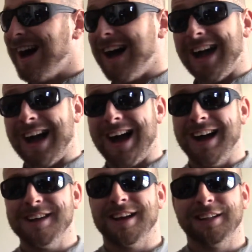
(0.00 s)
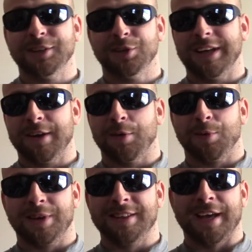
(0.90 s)
I don't
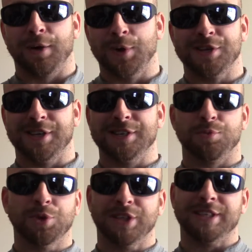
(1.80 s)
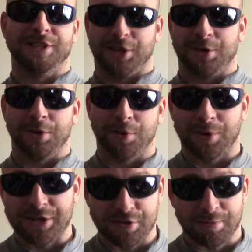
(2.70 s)
get that question. It's really easy to go to the
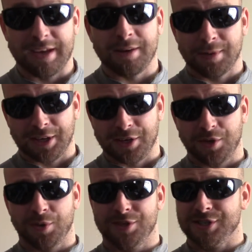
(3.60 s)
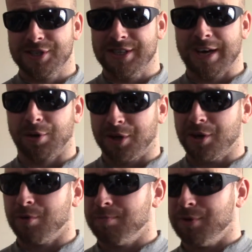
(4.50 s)
restroom. Anybody can do it. Just sit down and go.
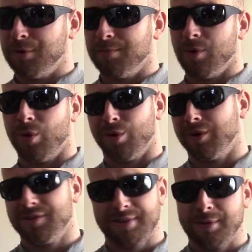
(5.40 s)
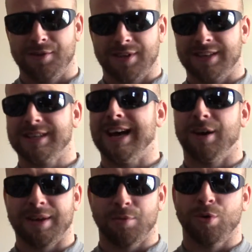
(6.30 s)
Boom. Or some other things. I'll
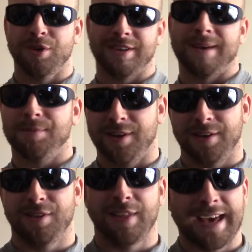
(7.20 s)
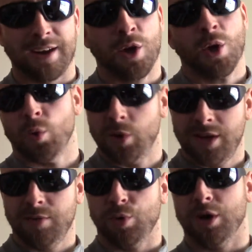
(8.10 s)
get more into depth into that
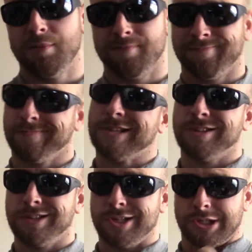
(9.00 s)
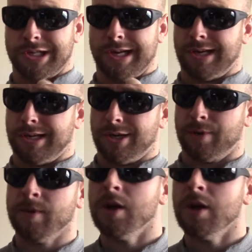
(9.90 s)
when, well, she ain't here.